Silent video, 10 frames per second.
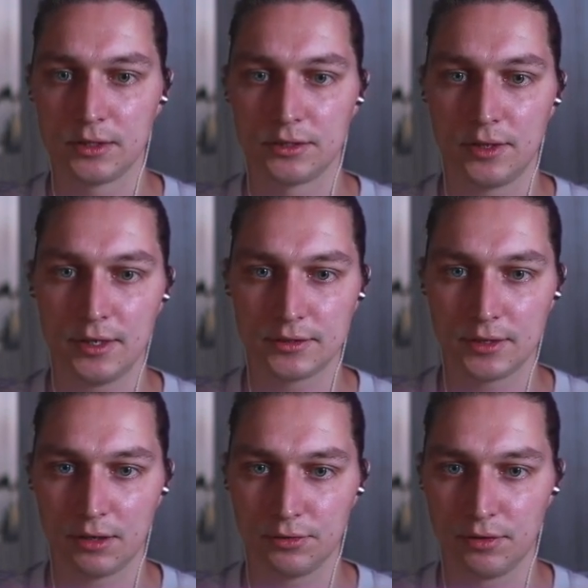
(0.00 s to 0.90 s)
So that's
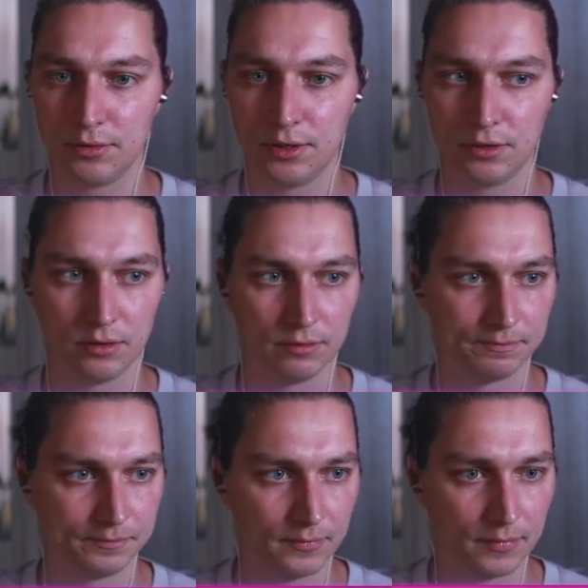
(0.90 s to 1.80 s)
how you
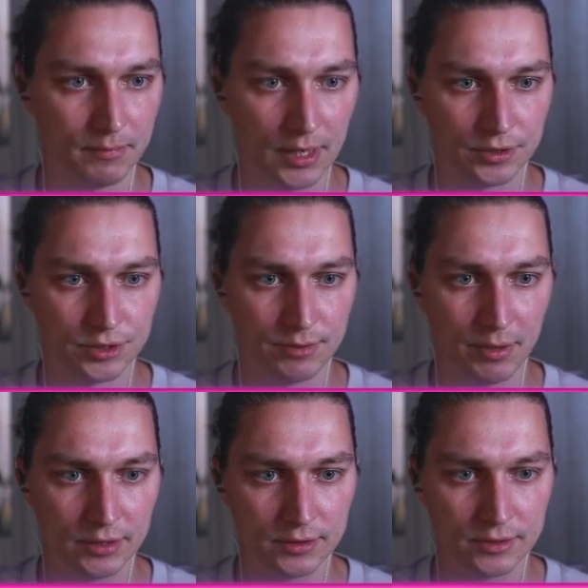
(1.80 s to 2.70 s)
manage
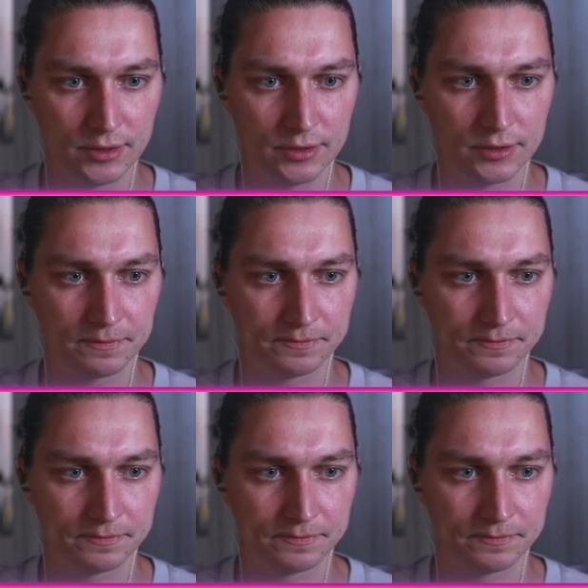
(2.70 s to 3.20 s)
dependencies.